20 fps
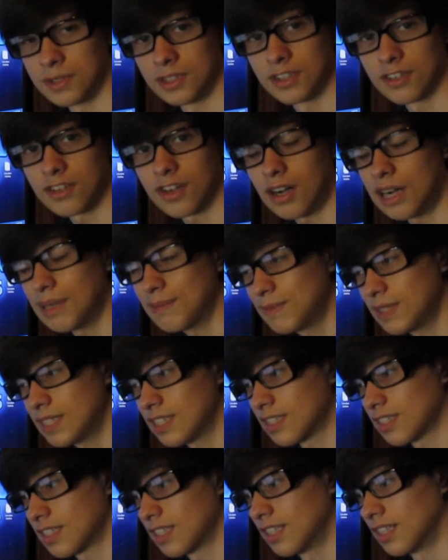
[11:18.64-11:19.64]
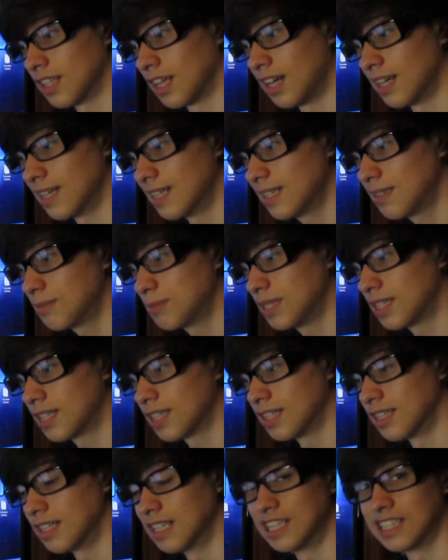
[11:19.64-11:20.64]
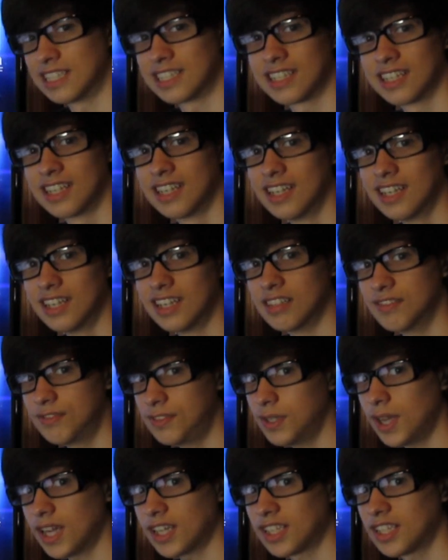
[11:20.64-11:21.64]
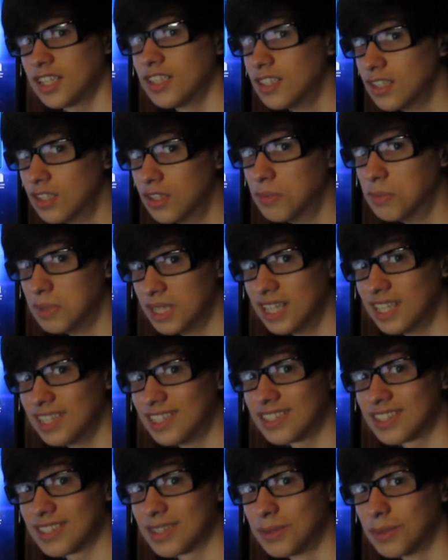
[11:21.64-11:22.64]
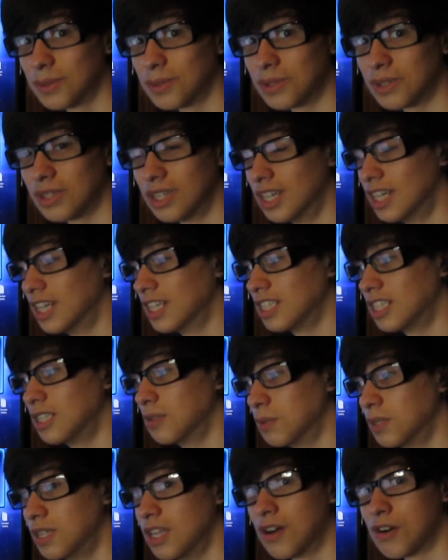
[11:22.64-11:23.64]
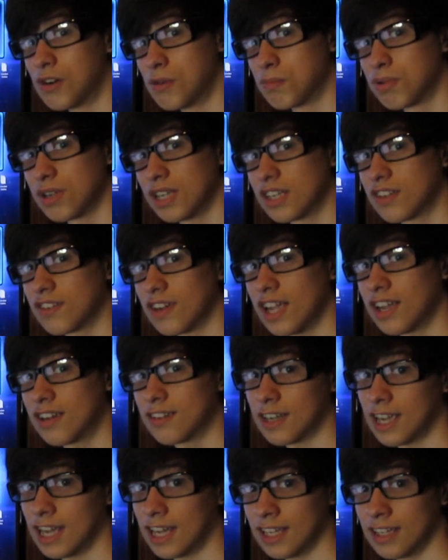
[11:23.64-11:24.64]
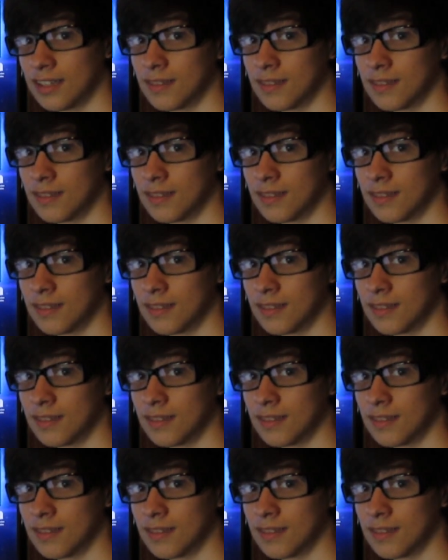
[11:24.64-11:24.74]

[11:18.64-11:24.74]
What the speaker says: You're obviously lying, because if you actually knew me in school, you would know I'm pretty cray-cray.